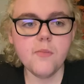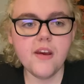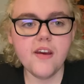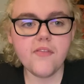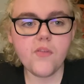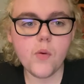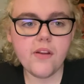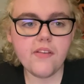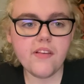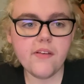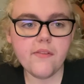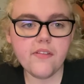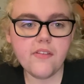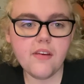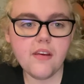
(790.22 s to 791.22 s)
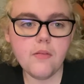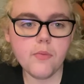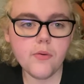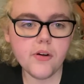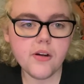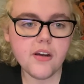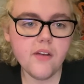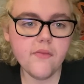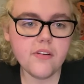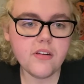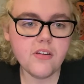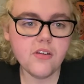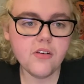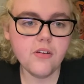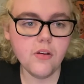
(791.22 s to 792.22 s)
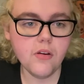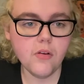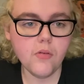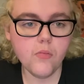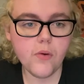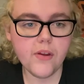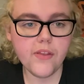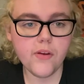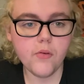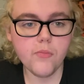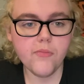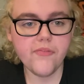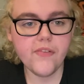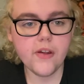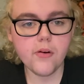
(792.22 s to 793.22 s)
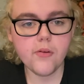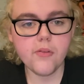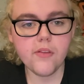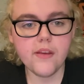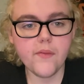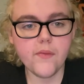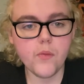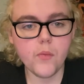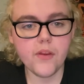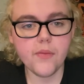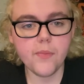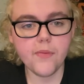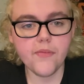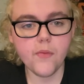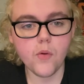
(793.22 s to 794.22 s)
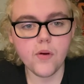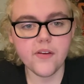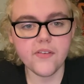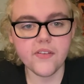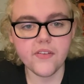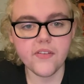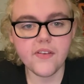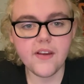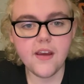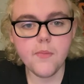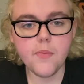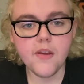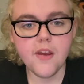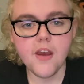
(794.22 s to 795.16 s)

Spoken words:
May of 2017, Brooke Covington, with whom Fenner lived with before his escape,